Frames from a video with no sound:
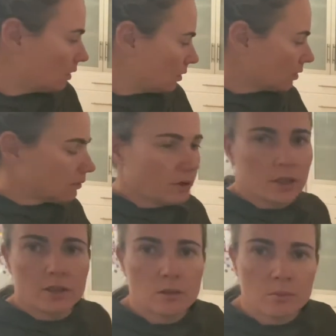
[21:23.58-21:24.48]
So I've
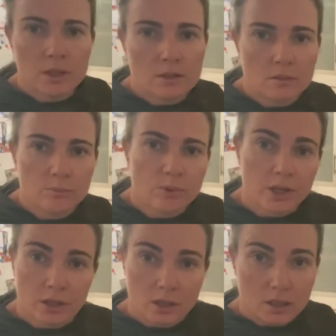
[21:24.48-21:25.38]
added the mince, I'm
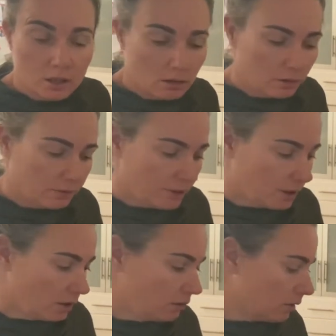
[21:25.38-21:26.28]
browning that off
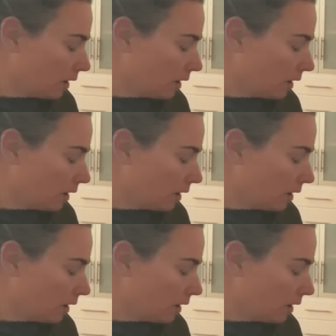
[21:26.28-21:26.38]
now.